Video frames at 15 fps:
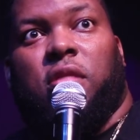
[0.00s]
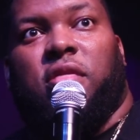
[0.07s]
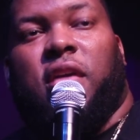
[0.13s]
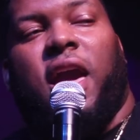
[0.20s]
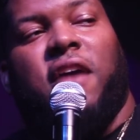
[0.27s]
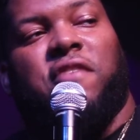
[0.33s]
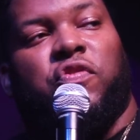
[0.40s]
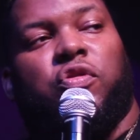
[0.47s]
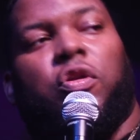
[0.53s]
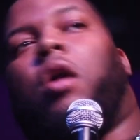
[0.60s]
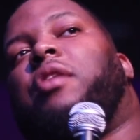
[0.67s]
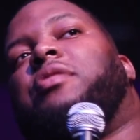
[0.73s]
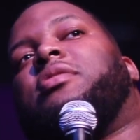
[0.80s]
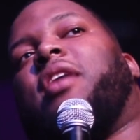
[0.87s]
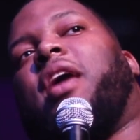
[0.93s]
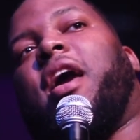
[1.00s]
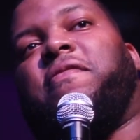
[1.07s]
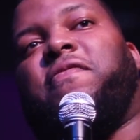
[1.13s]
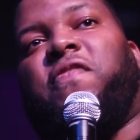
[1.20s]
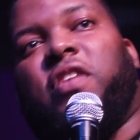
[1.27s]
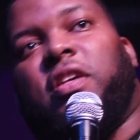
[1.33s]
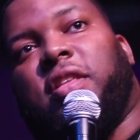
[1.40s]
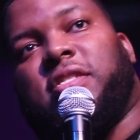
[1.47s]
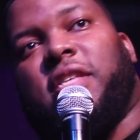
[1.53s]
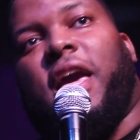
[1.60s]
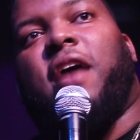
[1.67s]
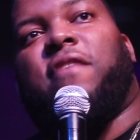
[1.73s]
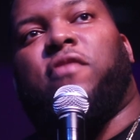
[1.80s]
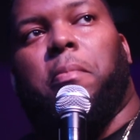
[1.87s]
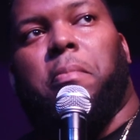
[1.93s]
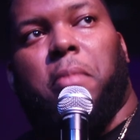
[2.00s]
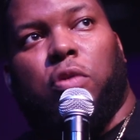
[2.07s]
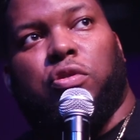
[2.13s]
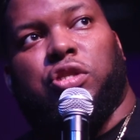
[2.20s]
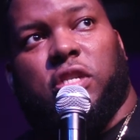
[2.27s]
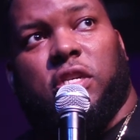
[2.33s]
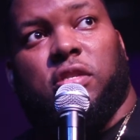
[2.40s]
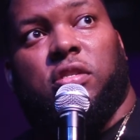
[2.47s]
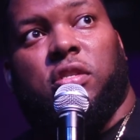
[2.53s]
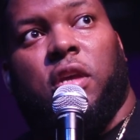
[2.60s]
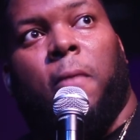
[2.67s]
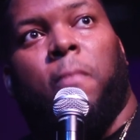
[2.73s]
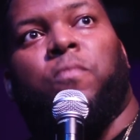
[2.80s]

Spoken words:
They have thoughts, they have feelings, they have emotions.